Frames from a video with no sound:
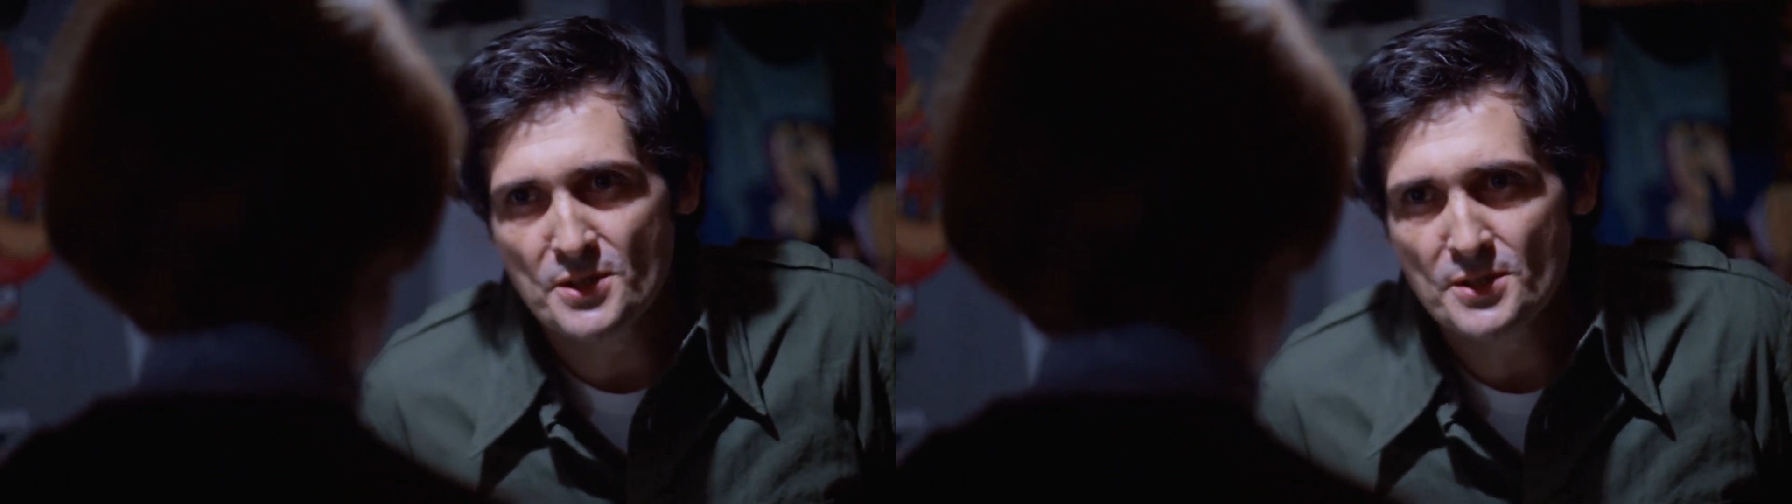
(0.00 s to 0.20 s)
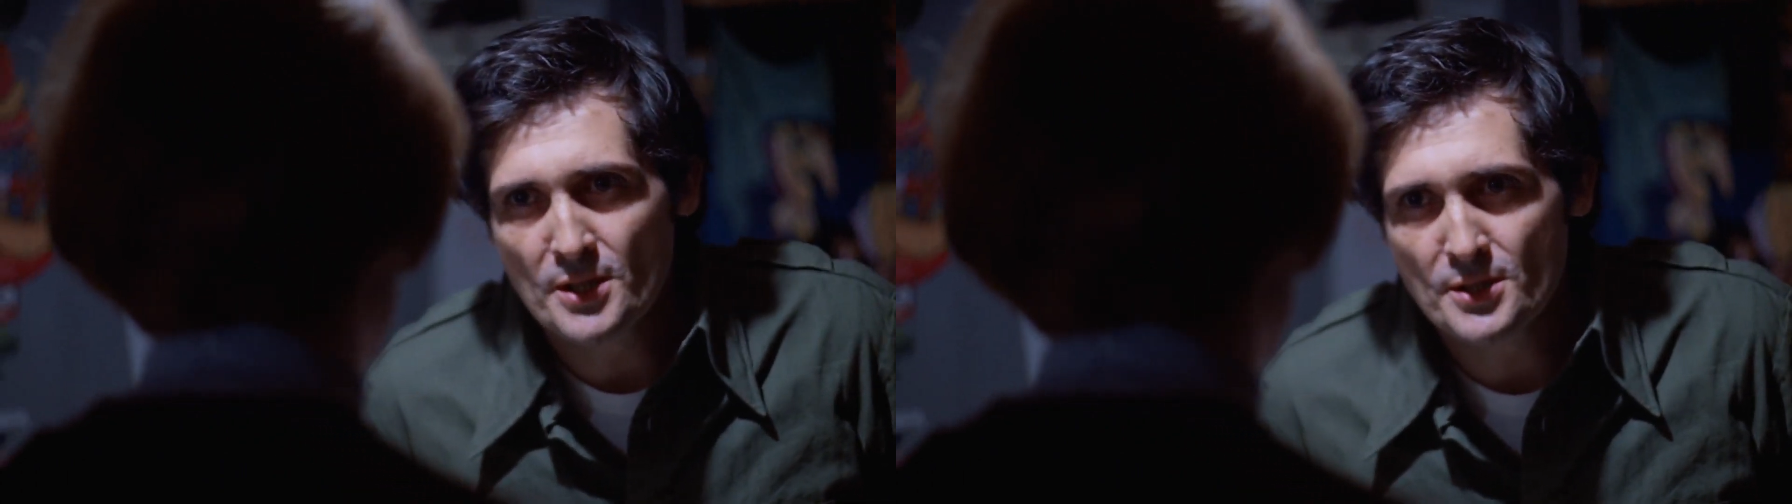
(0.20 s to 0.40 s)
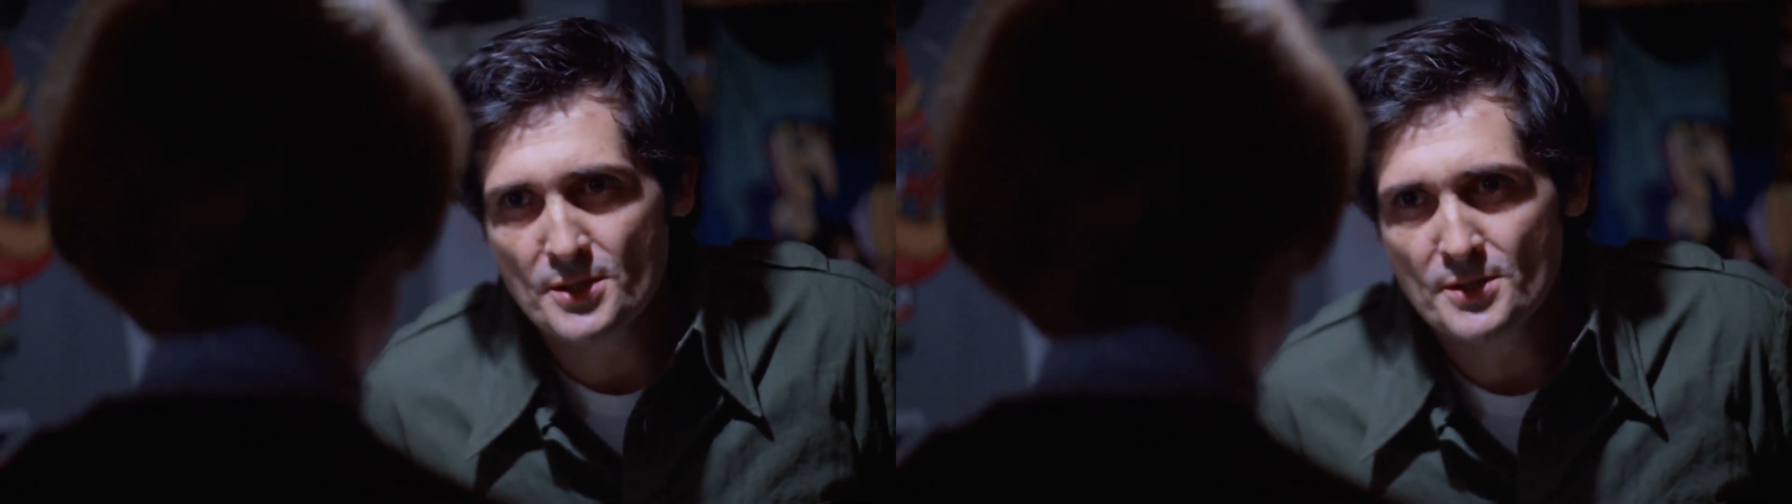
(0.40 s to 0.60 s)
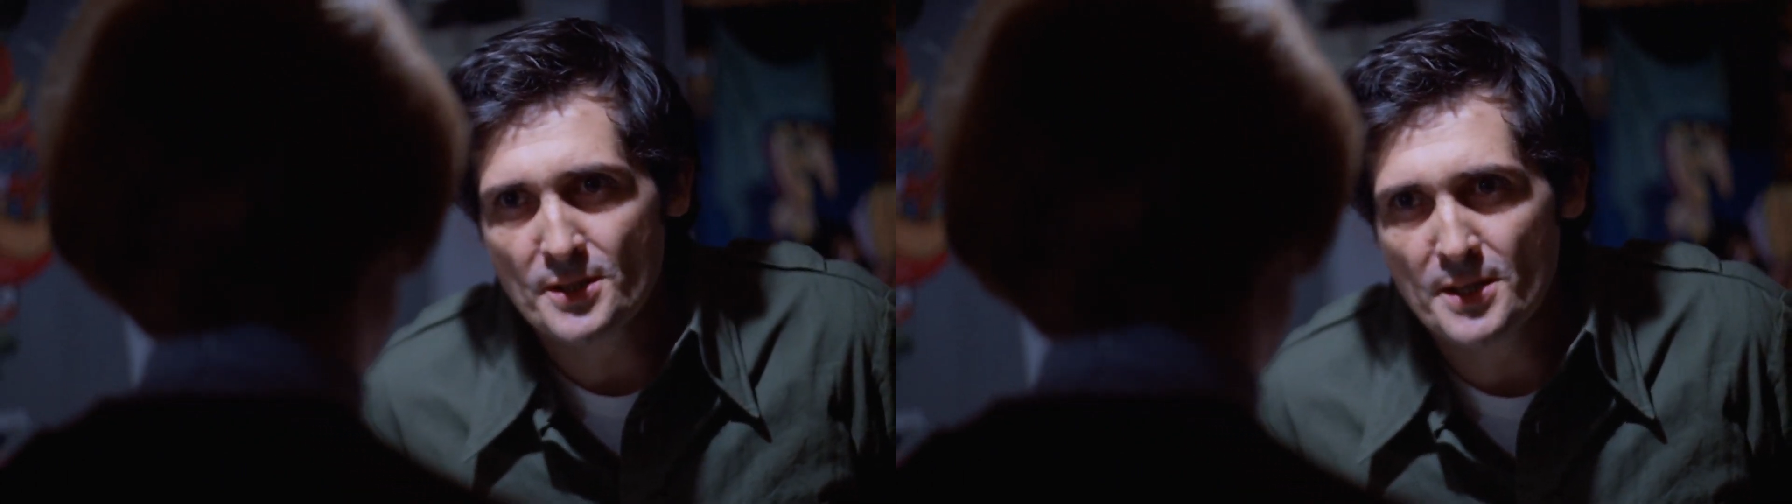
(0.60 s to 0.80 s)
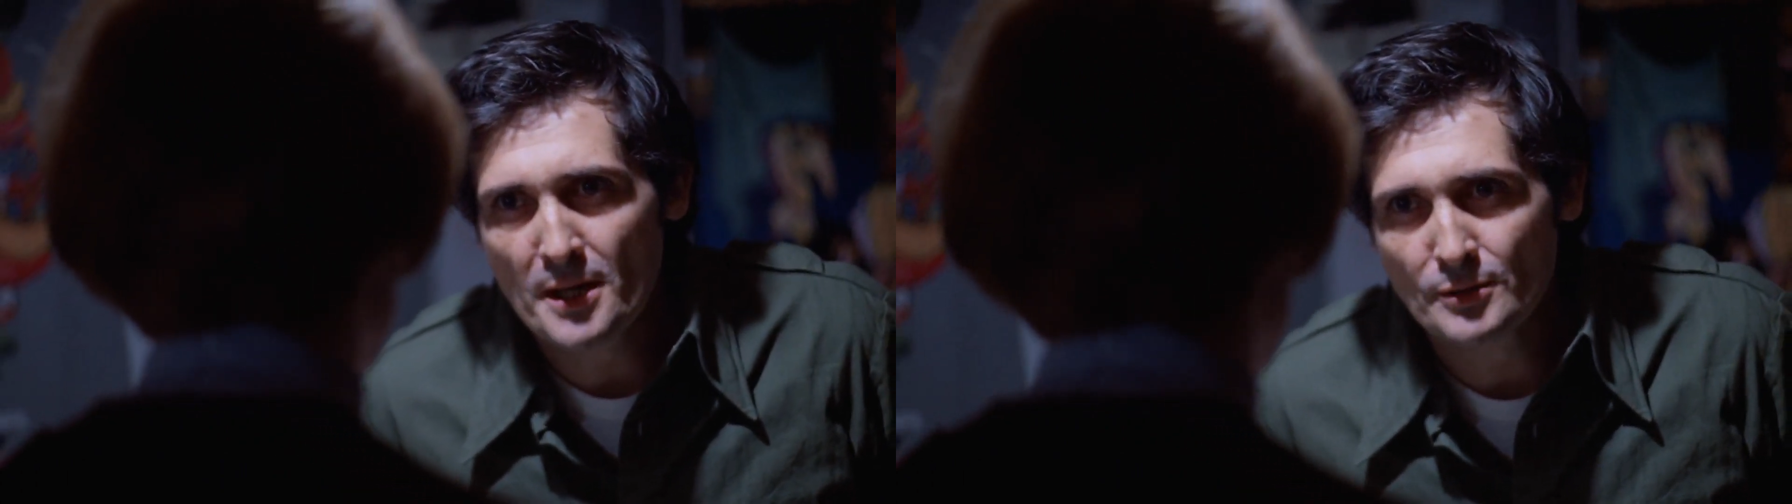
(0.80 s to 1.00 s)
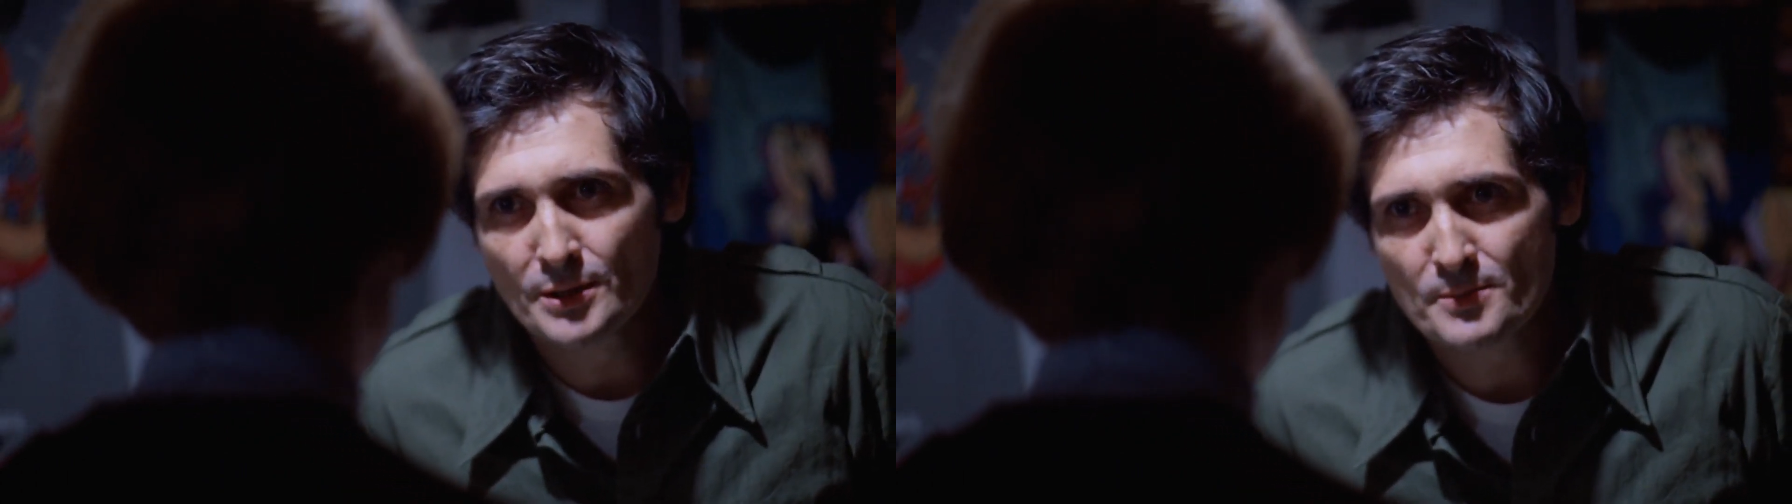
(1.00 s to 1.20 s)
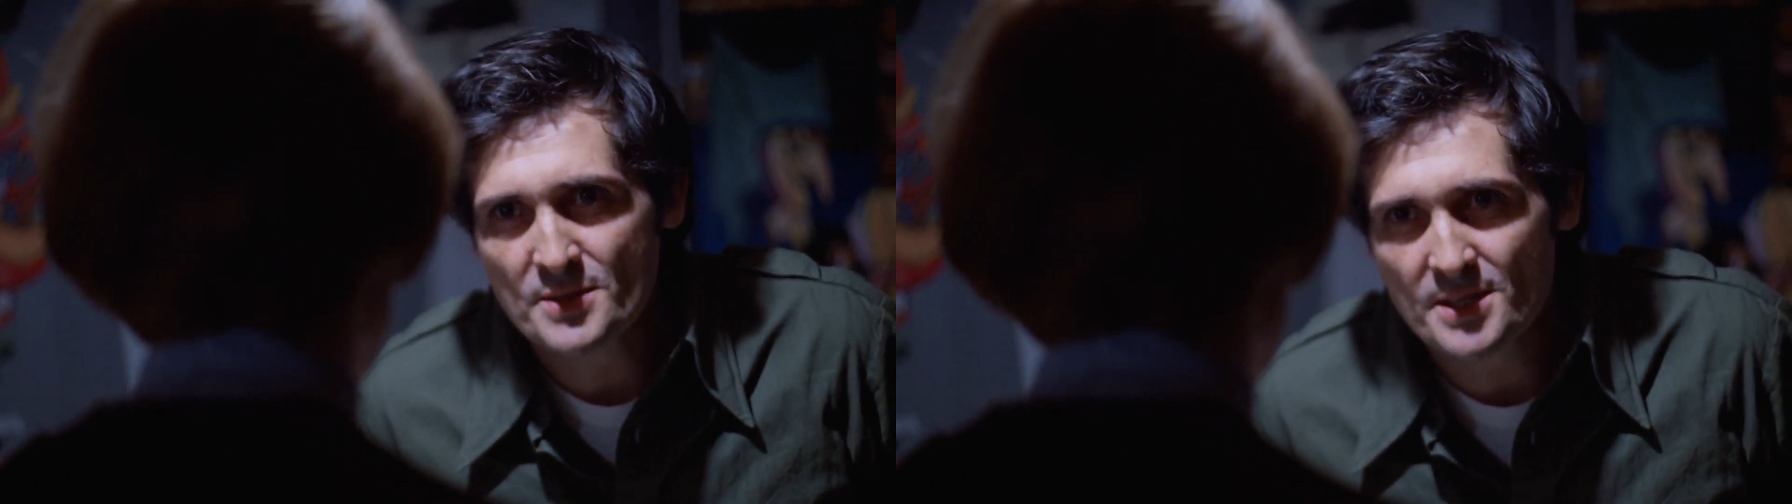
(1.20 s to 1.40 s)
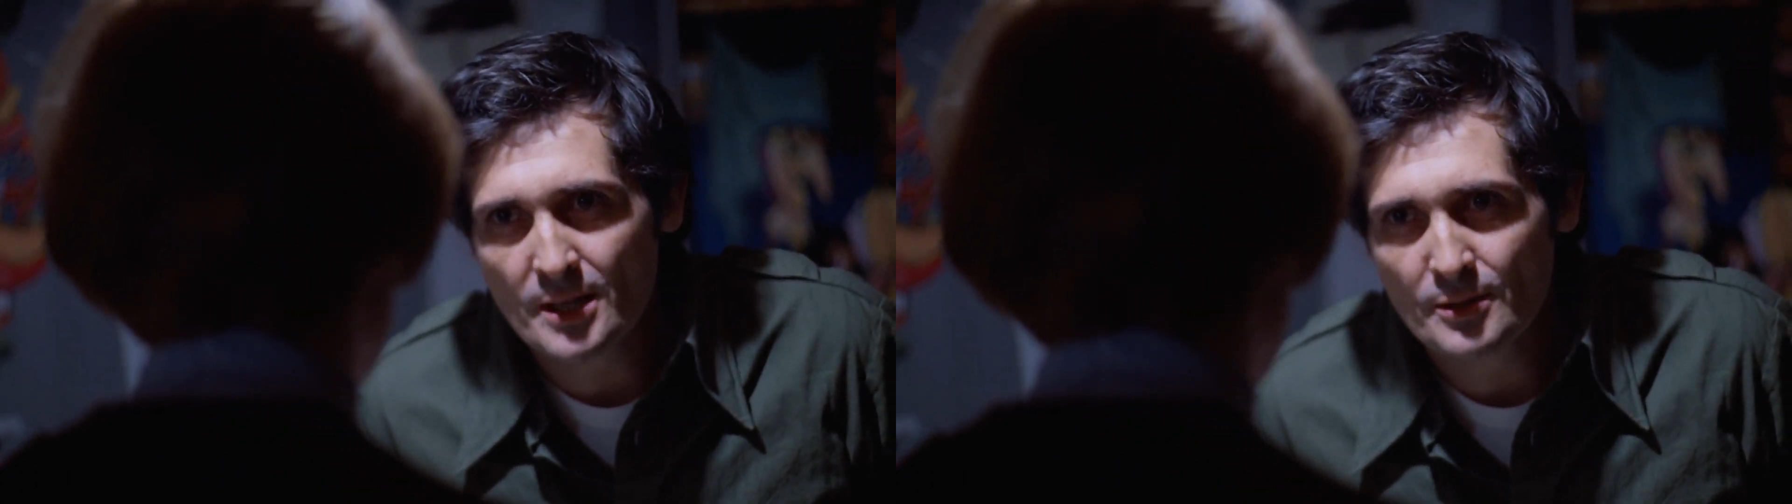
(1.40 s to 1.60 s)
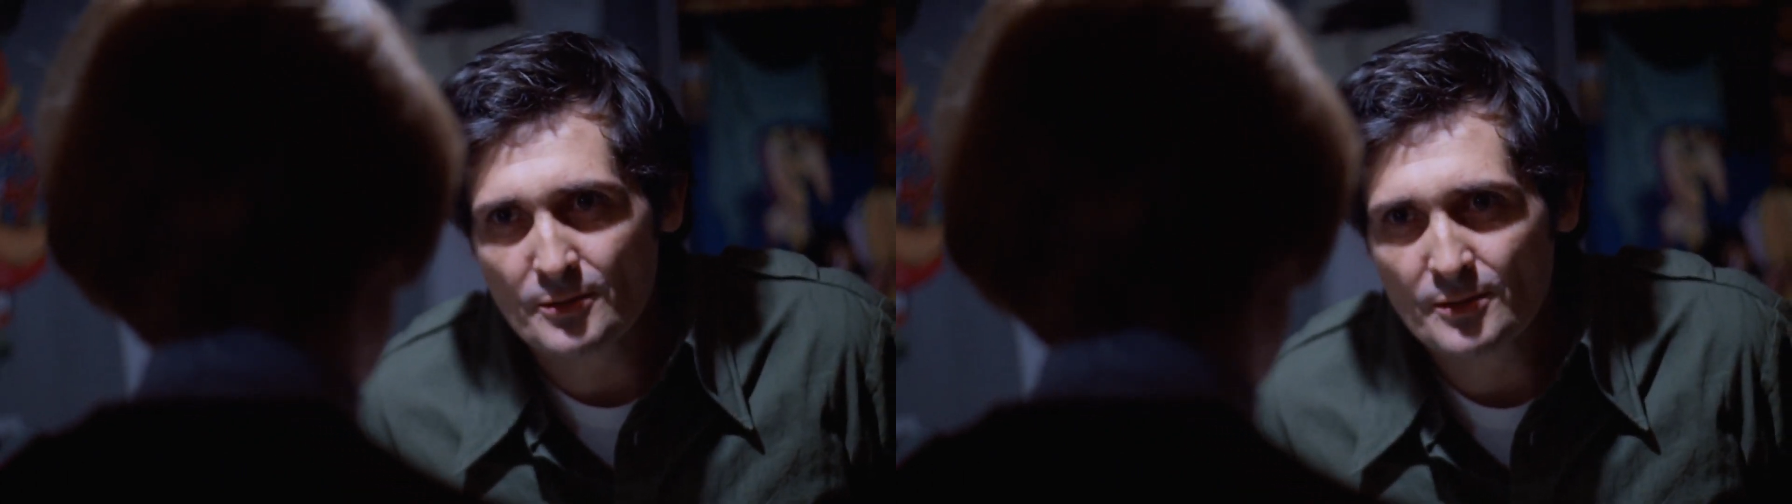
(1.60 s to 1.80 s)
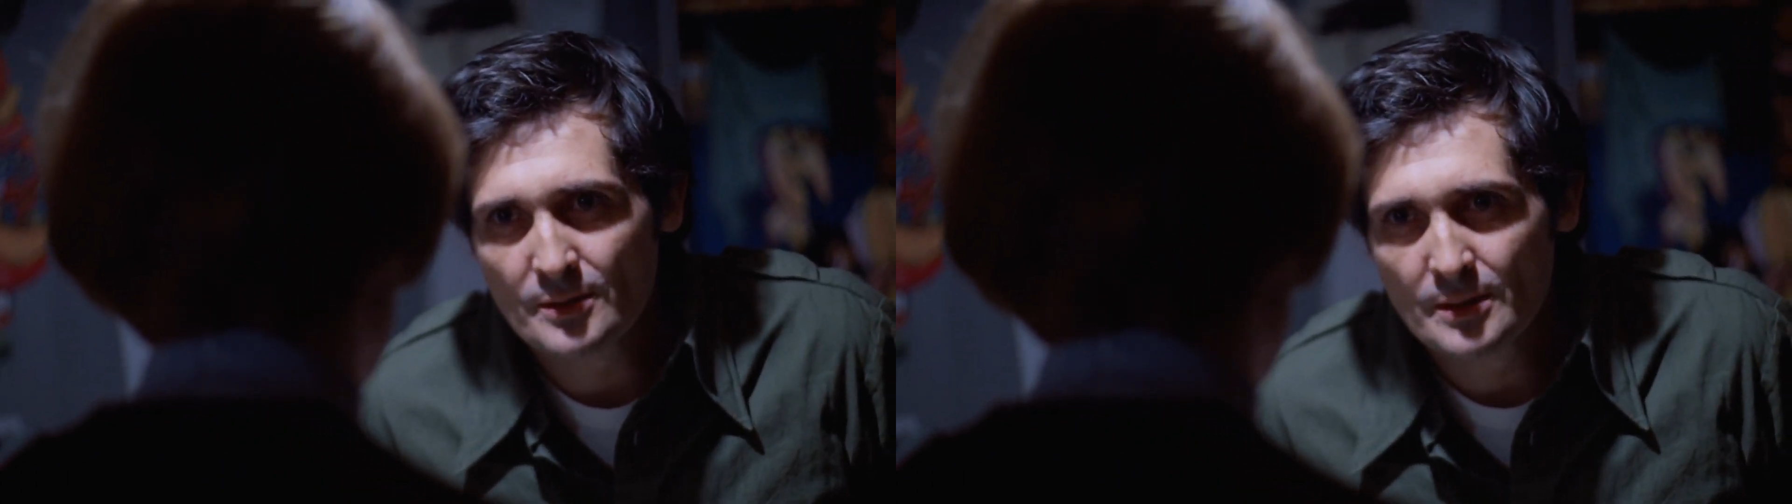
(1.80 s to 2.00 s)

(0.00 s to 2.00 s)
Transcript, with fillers: She says she's the devil himself.